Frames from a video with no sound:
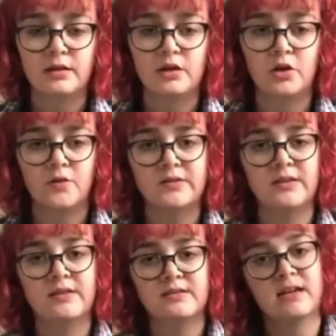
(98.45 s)
And
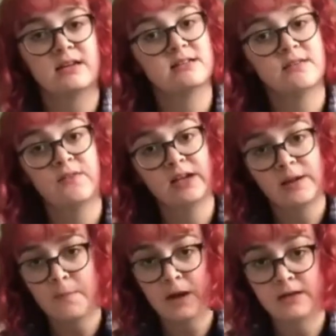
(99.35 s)
obviously this negatively
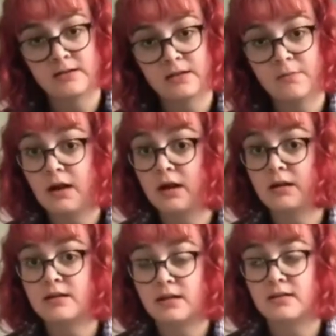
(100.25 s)
impacted
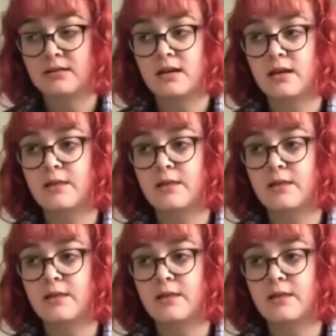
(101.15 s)
my dancing.